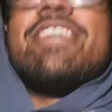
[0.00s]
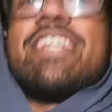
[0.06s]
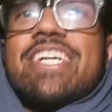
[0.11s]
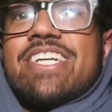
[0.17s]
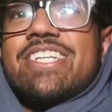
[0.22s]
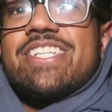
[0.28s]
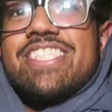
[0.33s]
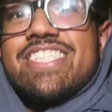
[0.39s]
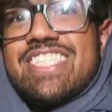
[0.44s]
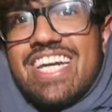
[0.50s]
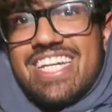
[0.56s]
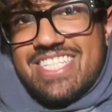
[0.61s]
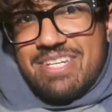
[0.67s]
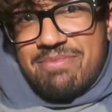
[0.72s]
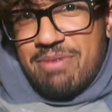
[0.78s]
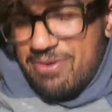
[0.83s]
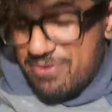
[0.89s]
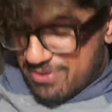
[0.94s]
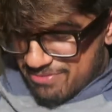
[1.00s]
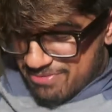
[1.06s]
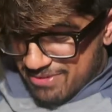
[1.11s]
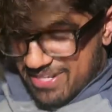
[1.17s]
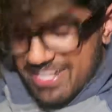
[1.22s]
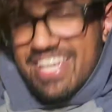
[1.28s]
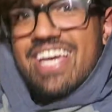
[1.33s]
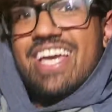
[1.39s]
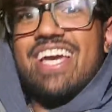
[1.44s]
fuck it. You just gotta take my word
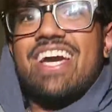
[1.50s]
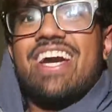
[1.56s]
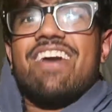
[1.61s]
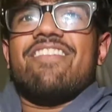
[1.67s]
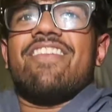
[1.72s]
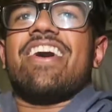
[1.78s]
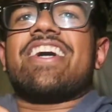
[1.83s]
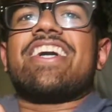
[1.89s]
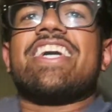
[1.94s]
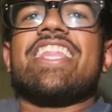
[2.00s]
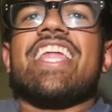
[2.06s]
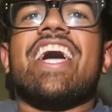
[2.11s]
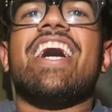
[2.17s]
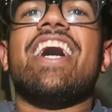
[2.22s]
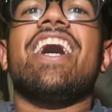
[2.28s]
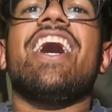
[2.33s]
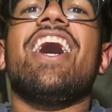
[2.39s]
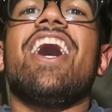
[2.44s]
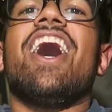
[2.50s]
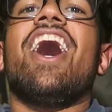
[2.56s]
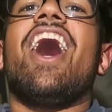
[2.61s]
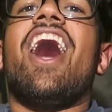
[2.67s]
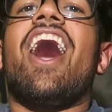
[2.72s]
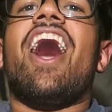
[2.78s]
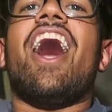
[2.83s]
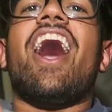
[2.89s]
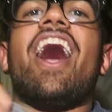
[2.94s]
for it. I'm rocking the
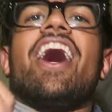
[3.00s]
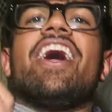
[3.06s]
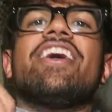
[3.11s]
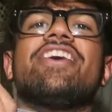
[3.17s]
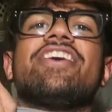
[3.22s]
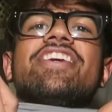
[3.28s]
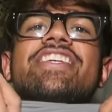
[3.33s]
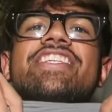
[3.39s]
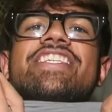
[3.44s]
Iron